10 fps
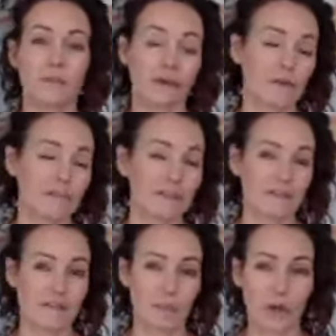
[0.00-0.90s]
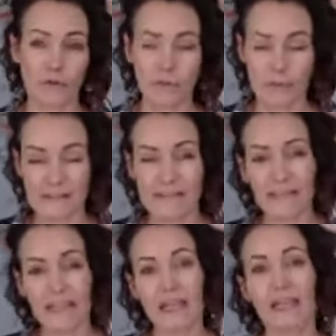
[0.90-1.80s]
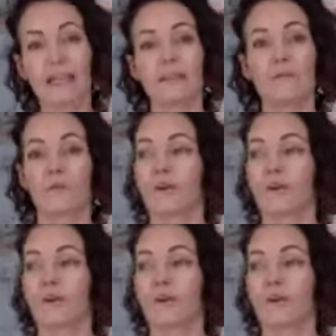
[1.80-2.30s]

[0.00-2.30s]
we're noticing some more crepey skin,